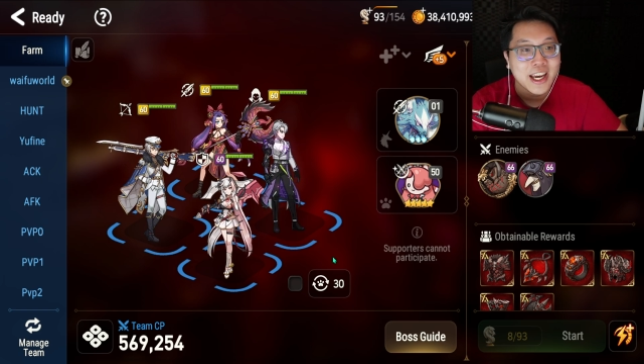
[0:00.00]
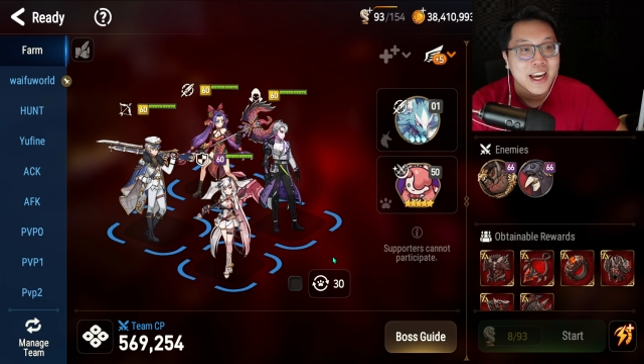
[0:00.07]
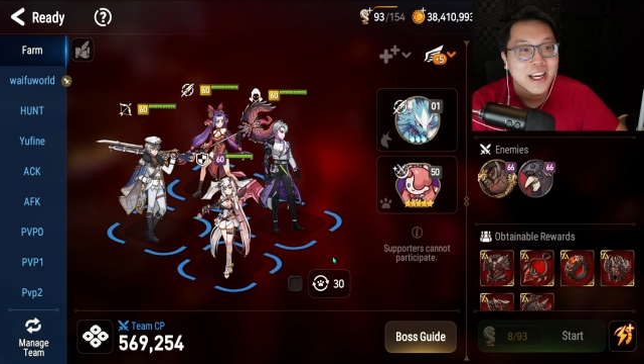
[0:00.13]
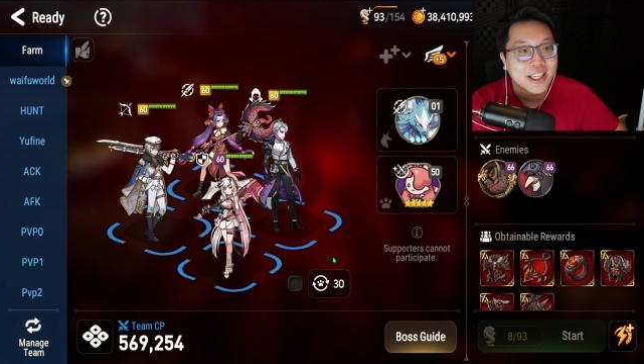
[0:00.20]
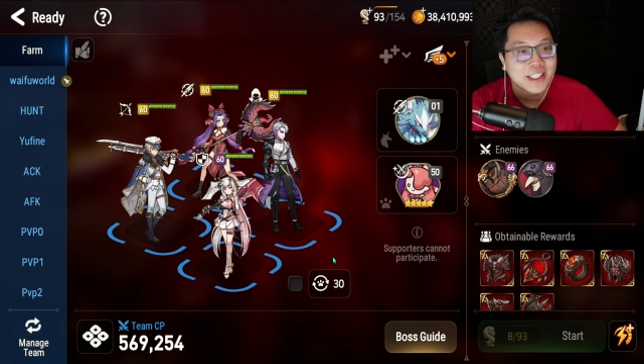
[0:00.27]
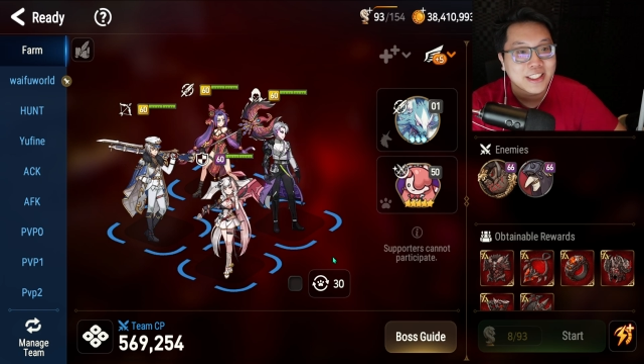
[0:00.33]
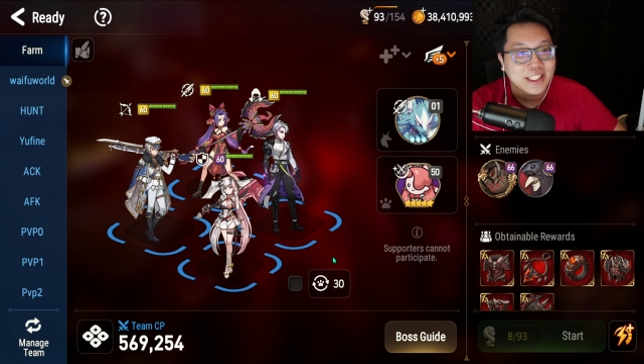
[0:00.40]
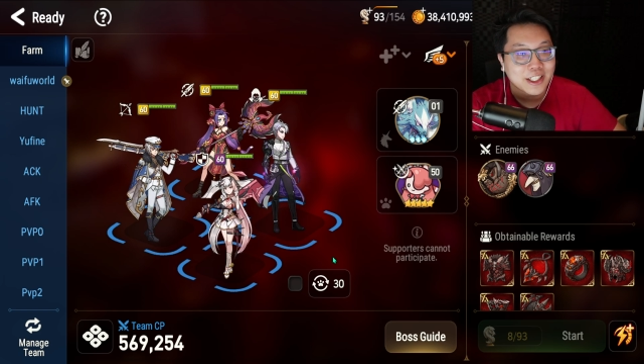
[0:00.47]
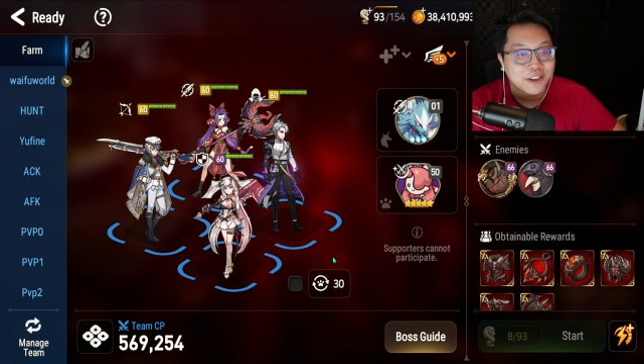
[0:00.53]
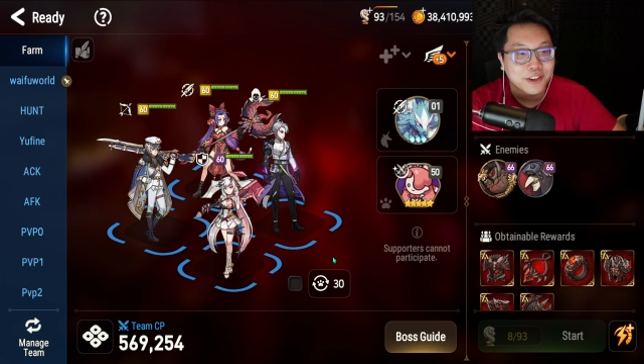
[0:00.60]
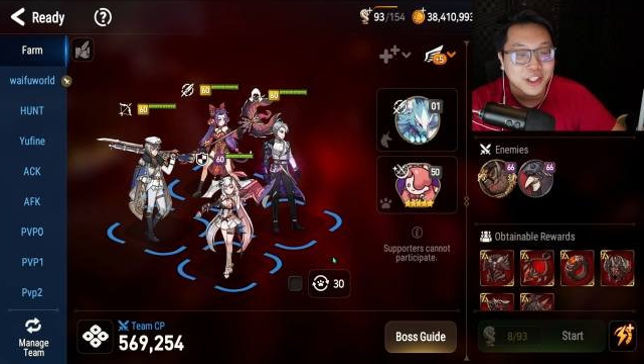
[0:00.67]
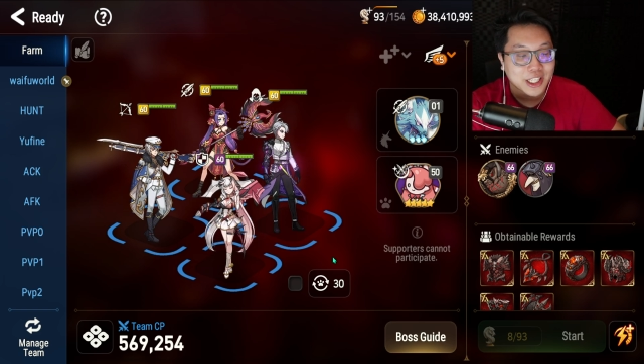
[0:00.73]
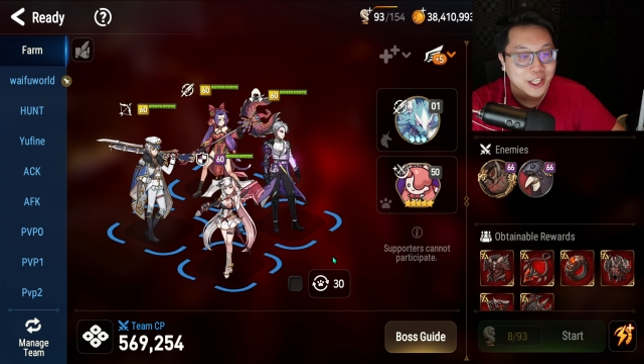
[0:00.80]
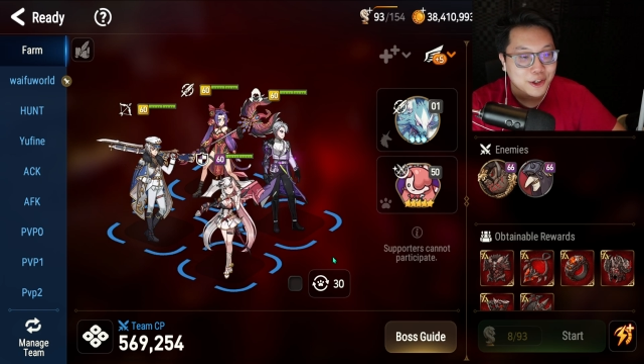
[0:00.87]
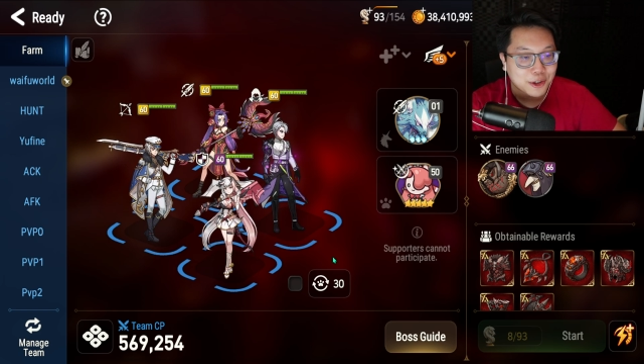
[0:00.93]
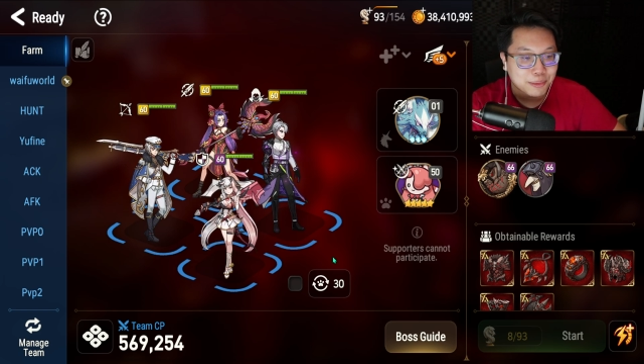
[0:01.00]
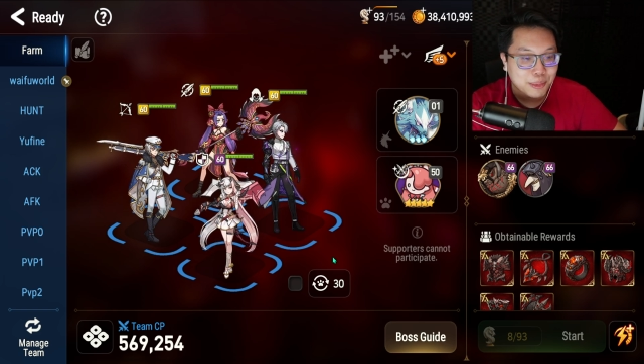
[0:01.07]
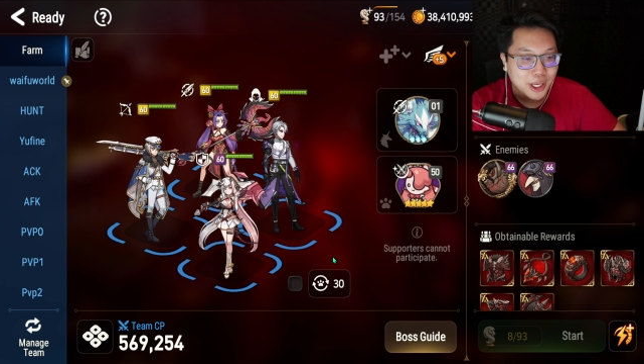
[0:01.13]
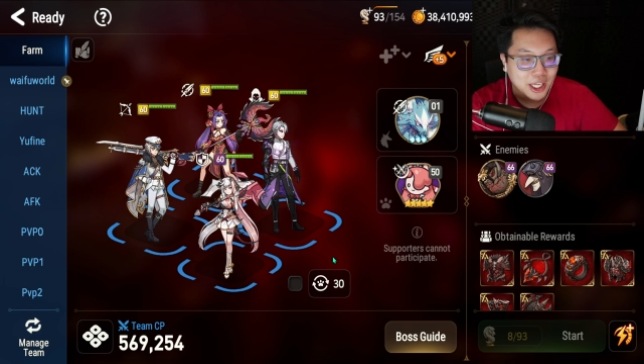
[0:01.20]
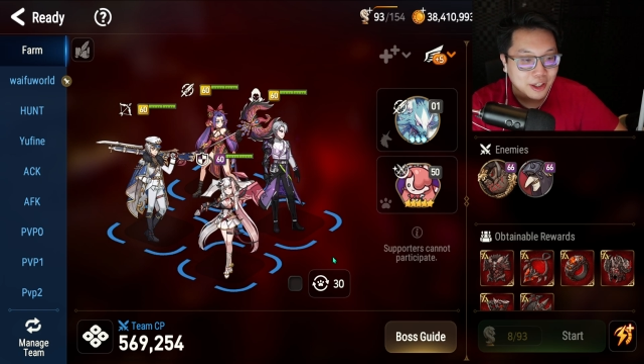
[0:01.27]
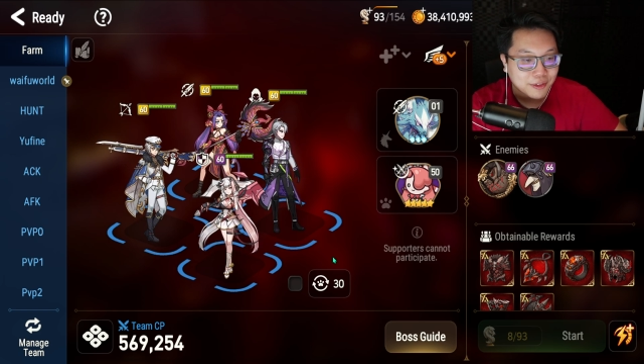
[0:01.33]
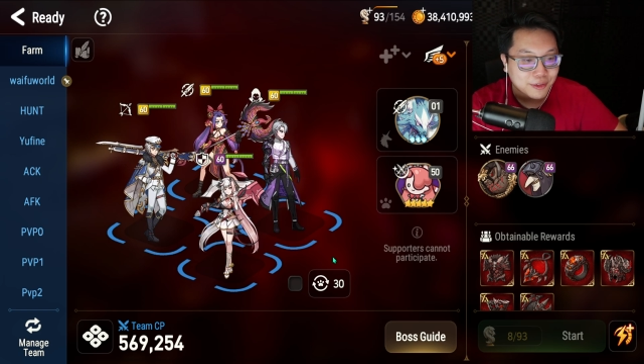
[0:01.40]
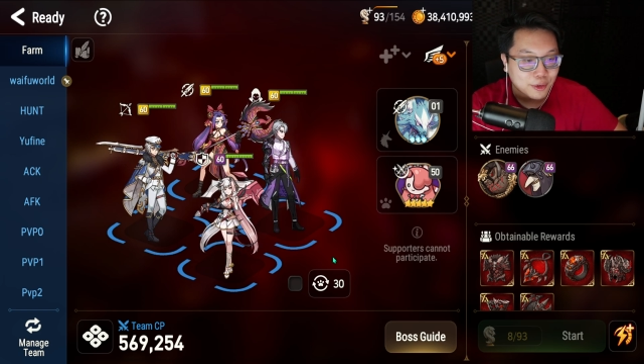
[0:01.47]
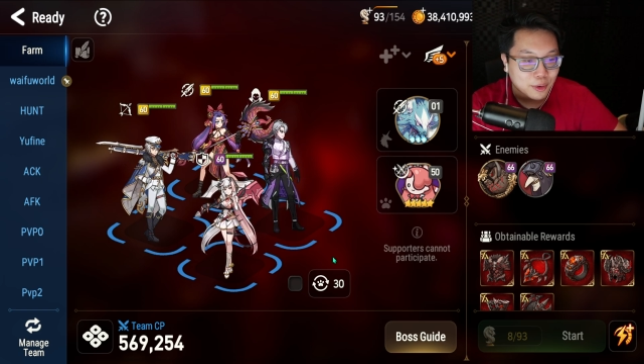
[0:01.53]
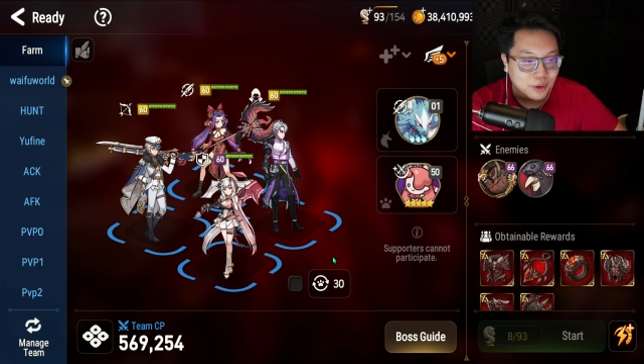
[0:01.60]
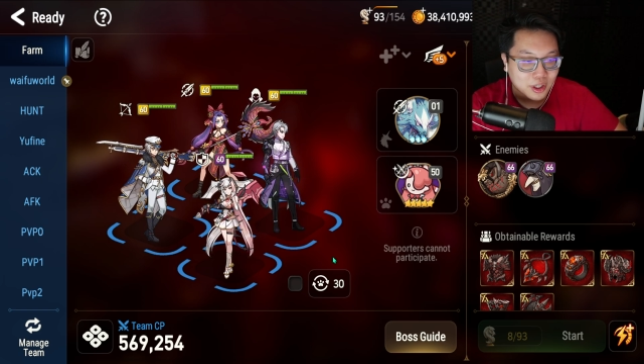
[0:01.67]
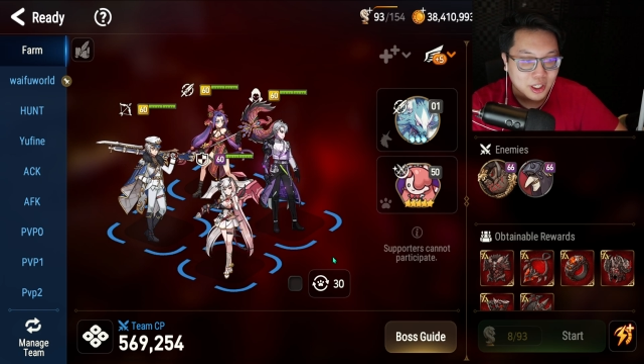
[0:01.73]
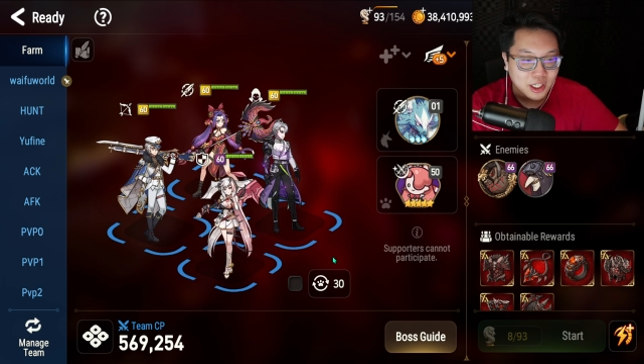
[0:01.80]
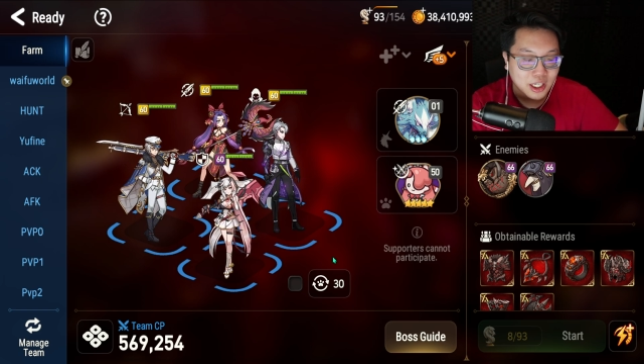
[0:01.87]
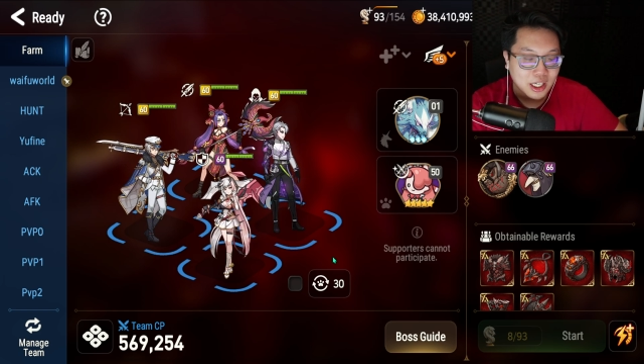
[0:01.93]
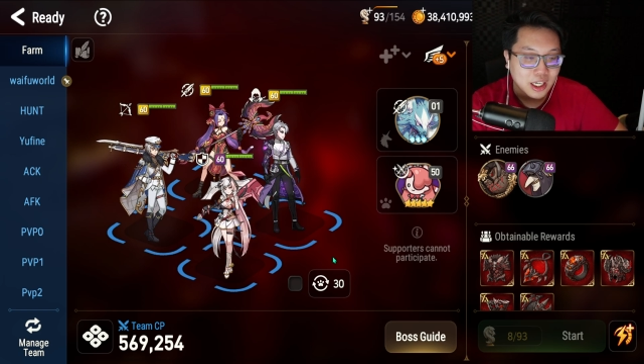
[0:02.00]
considering that you're paying for